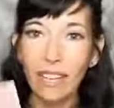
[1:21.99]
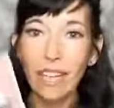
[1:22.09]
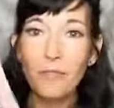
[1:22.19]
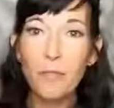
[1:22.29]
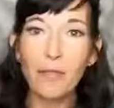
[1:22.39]

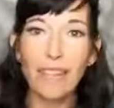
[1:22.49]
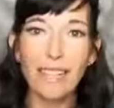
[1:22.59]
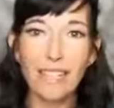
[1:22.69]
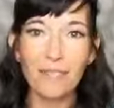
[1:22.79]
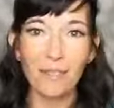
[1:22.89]
If you
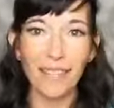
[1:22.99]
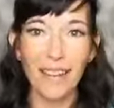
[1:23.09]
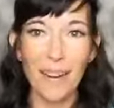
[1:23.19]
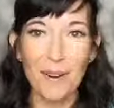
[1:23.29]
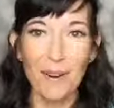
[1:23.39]
like this
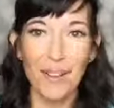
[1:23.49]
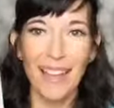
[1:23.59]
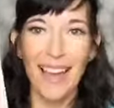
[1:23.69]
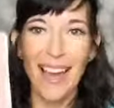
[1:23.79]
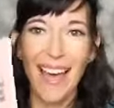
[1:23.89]
video,
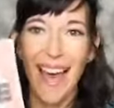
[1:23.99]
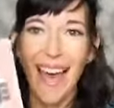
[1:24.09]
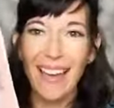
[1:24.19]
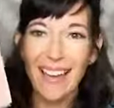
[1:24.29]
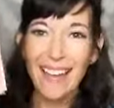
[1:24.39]

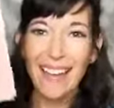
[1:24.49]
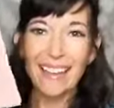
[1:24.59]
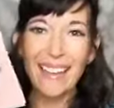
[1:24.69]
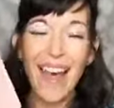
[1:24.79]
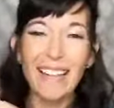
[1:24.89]

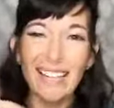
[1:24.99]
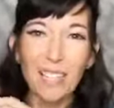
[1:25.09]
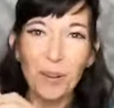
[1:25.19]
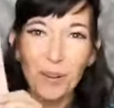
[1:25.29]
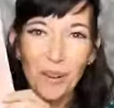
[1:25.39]
that's
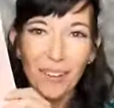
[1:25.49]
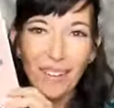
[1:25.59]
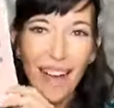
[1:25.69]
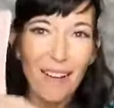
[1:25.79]
cool.